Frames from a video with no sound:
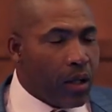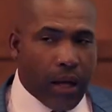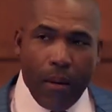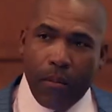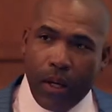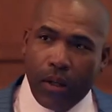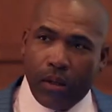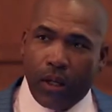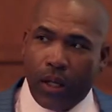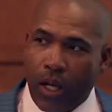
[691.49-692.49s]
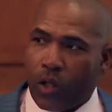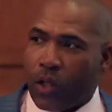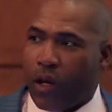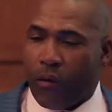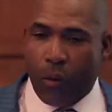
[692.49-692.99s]
That means that each
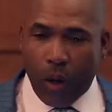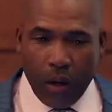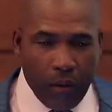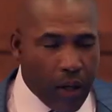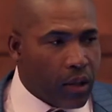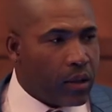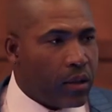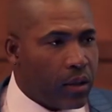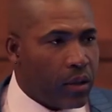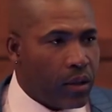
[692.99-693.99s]
and every one of us